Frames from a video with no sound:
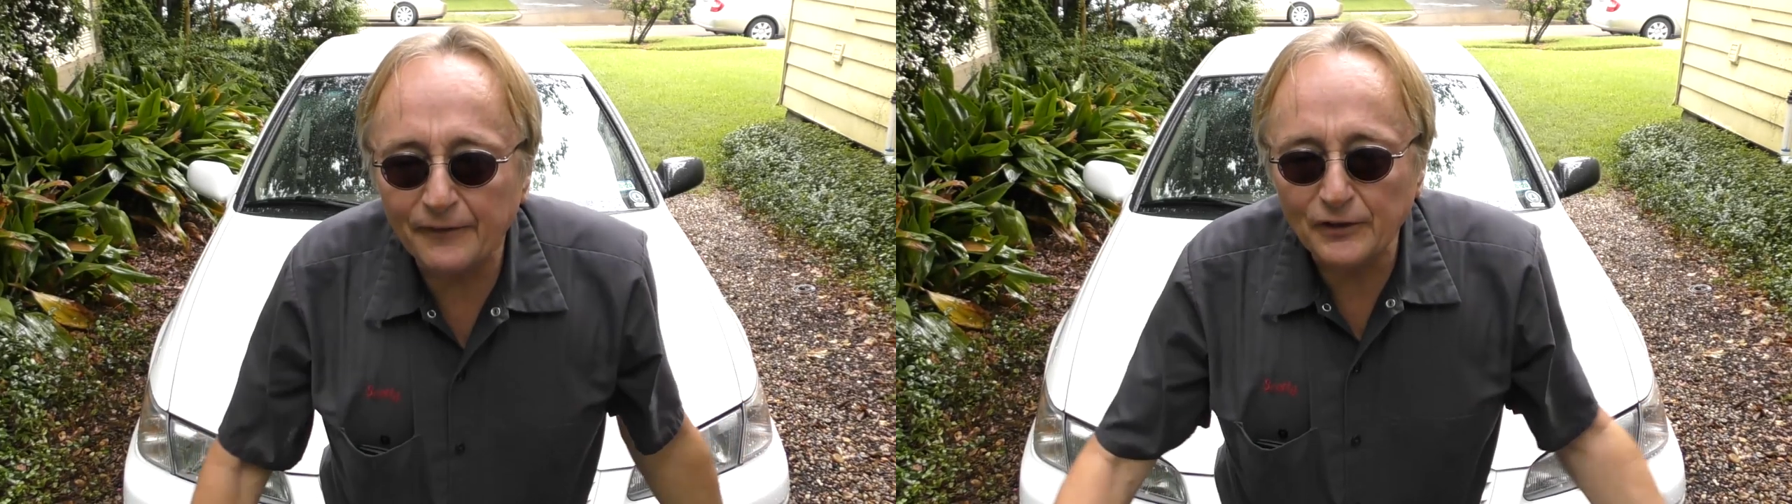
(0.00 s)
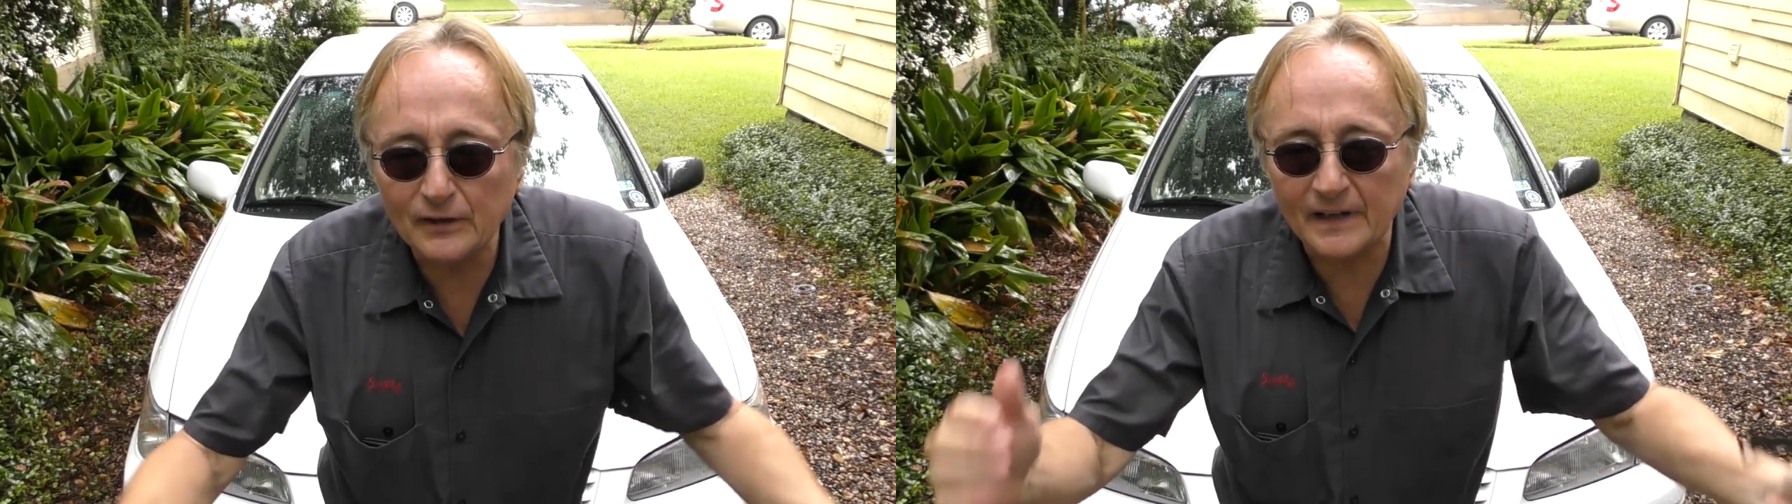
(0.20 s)

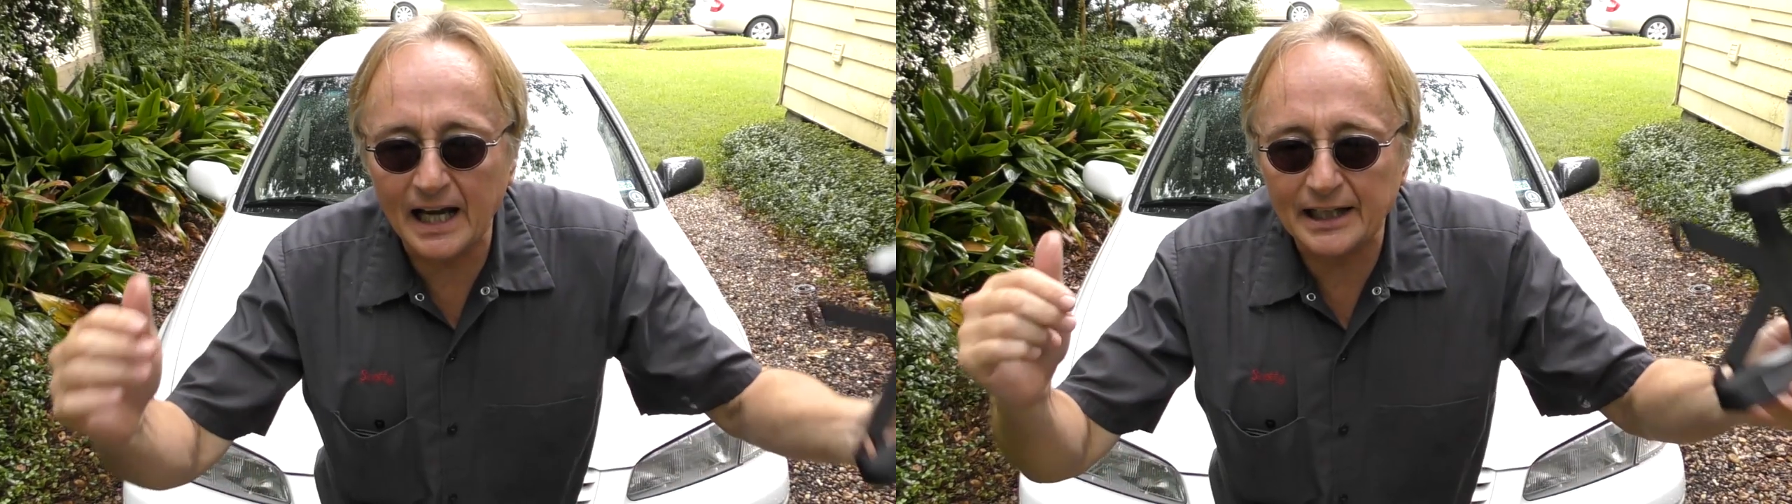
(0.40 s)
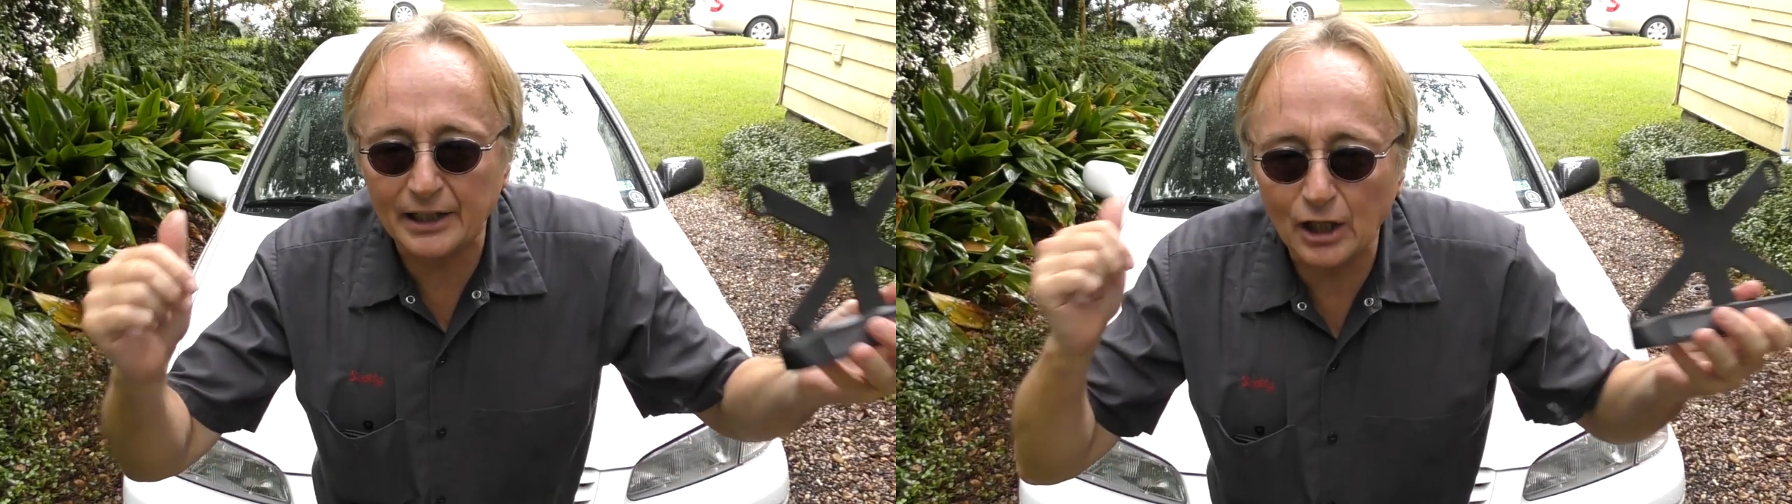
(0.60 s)
if you've
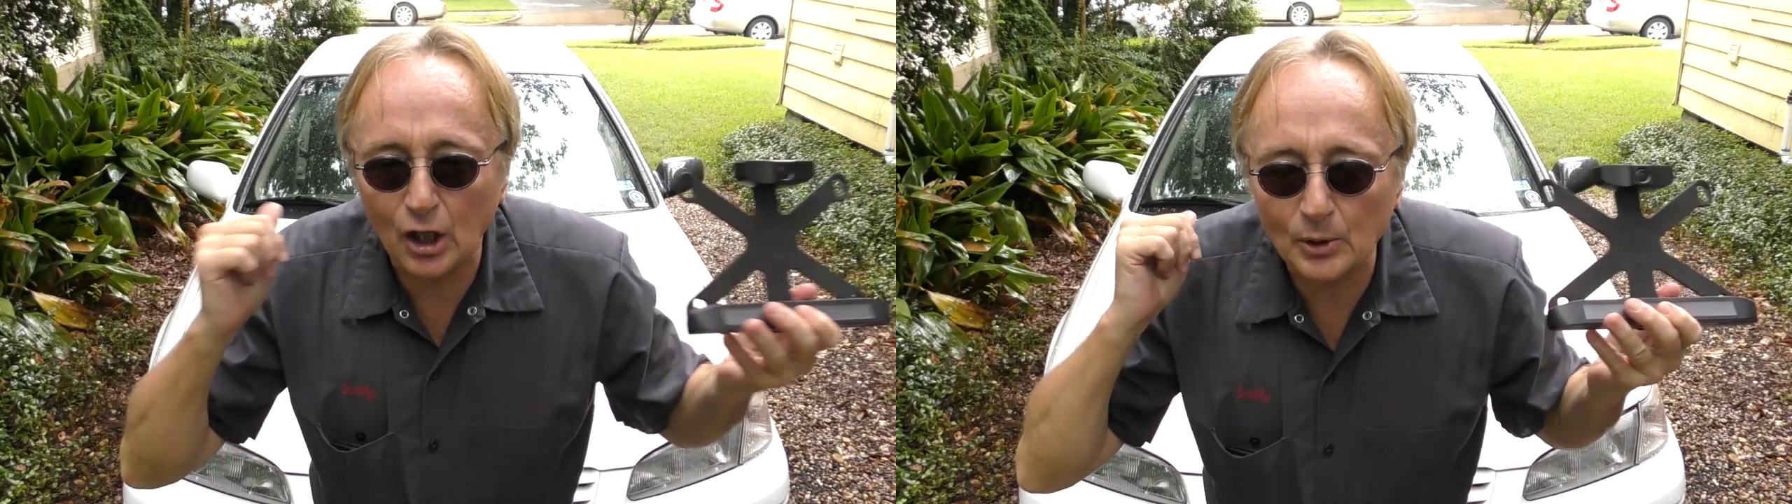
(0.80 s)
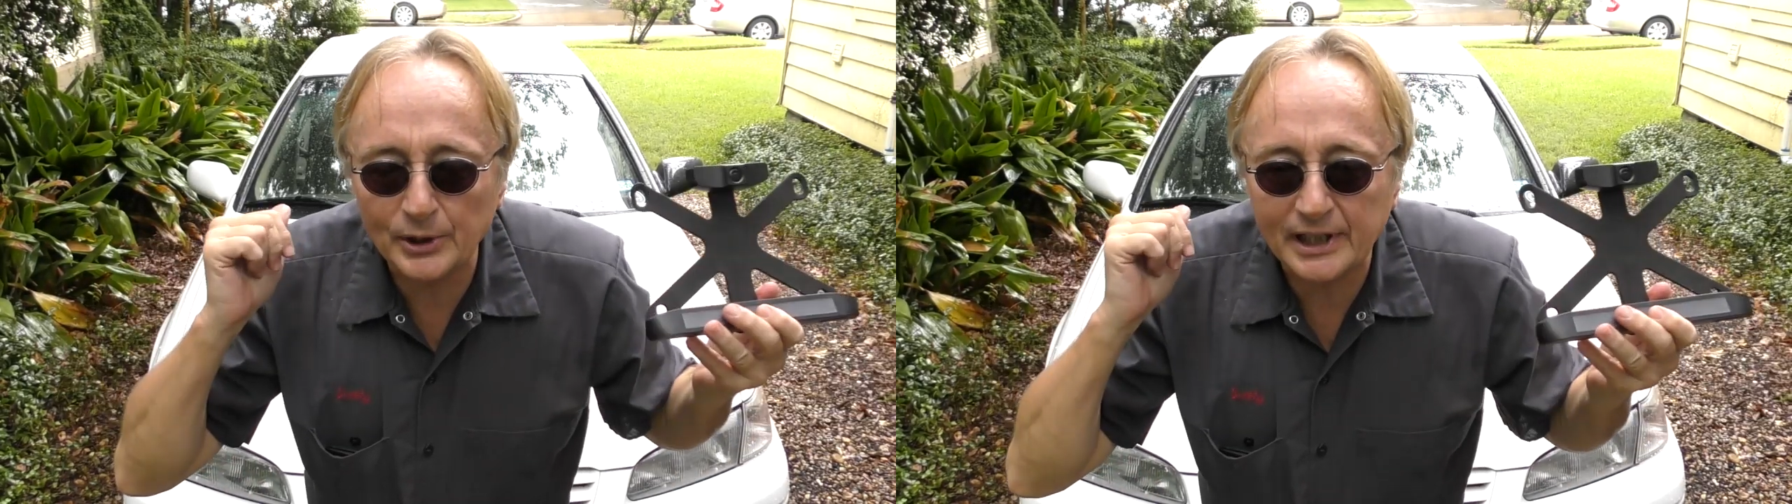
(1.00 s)
got an
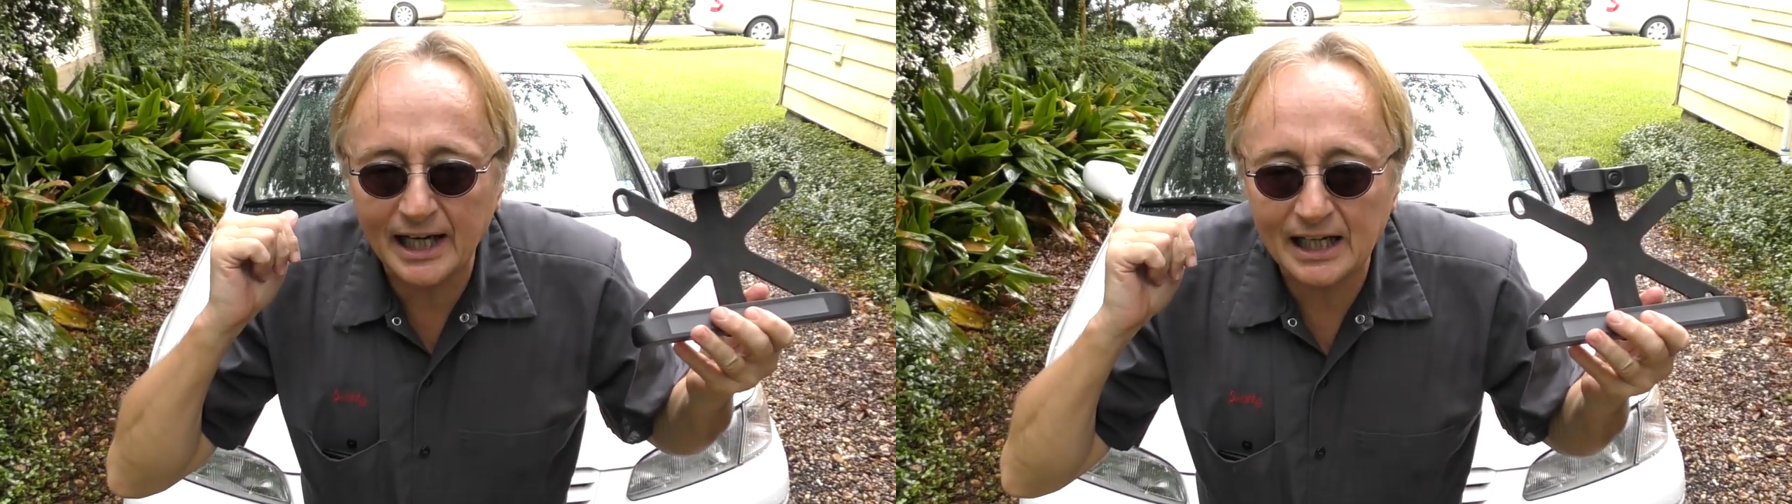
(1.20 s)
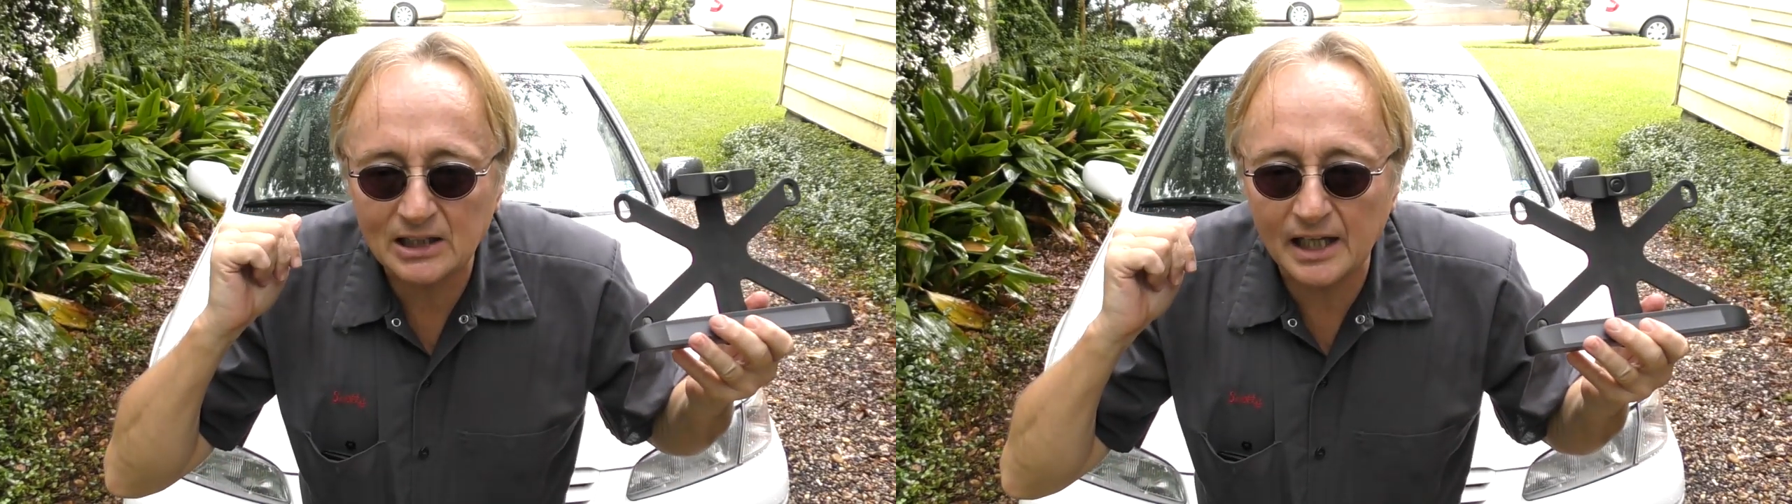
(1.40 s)
older
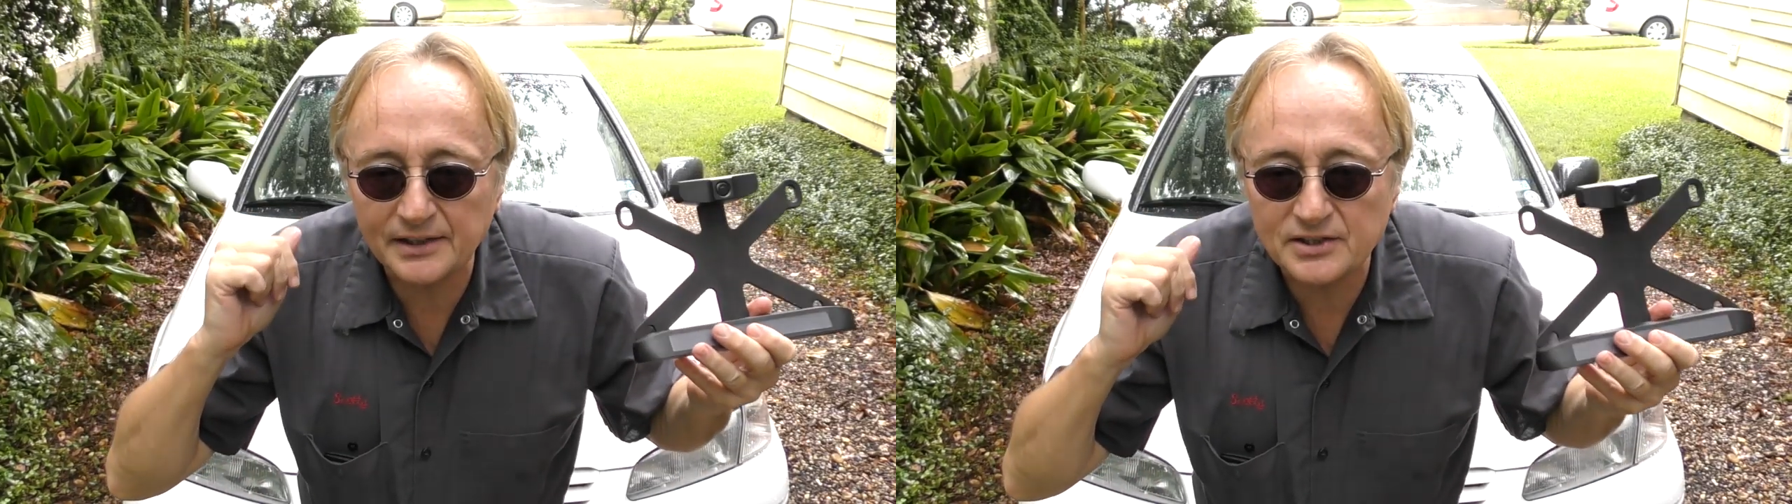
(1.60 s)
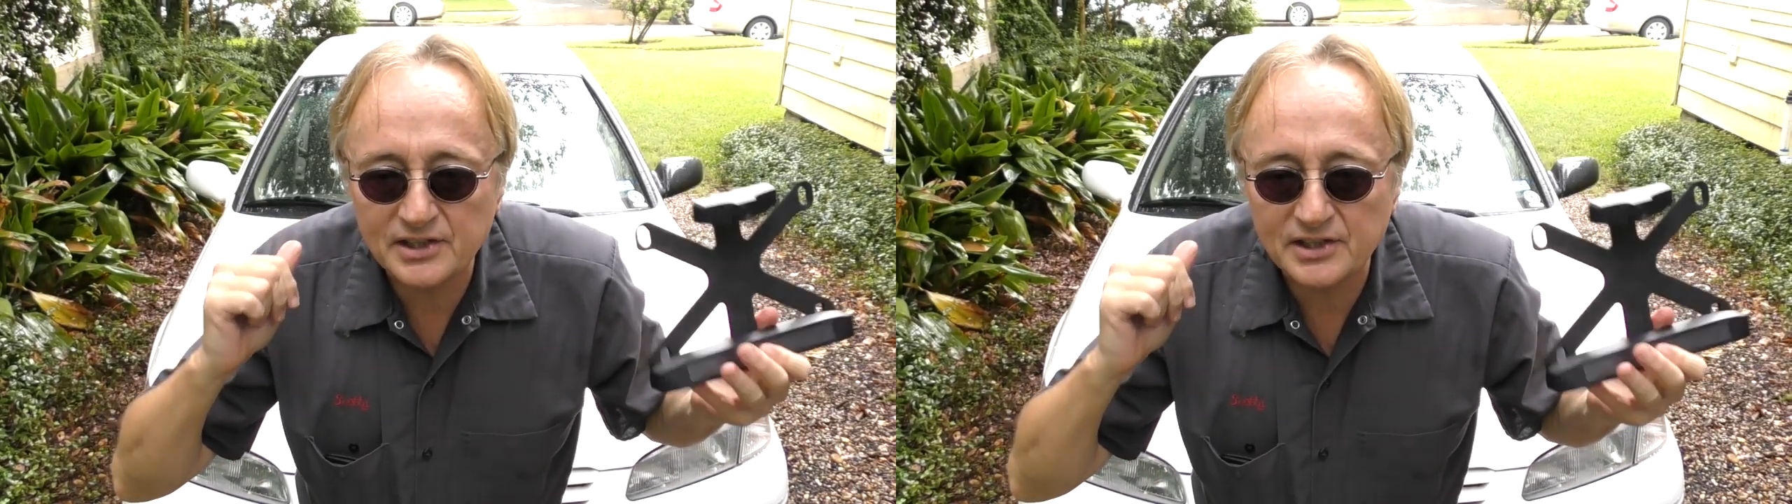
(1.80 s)
car like this